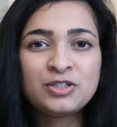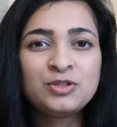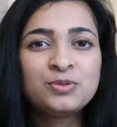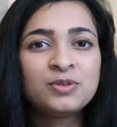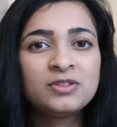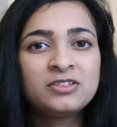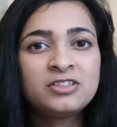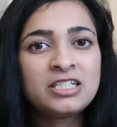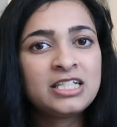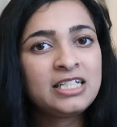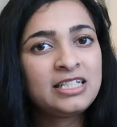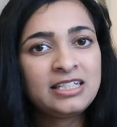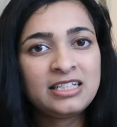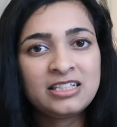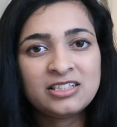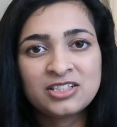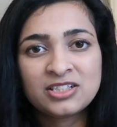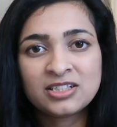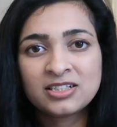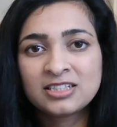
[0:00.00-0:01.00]
2 or 3
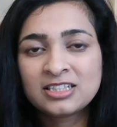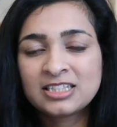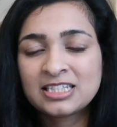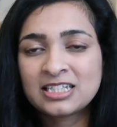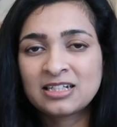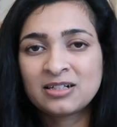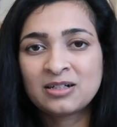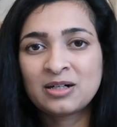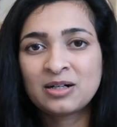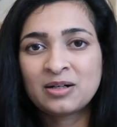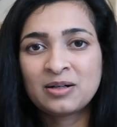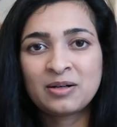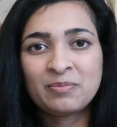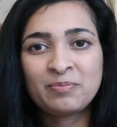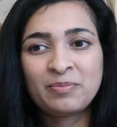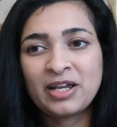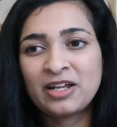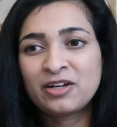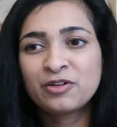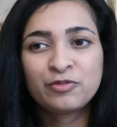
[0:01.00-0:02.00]
t-shirts, a
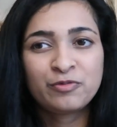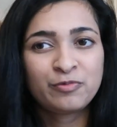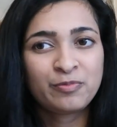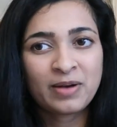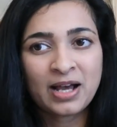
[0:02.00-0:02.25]
pair of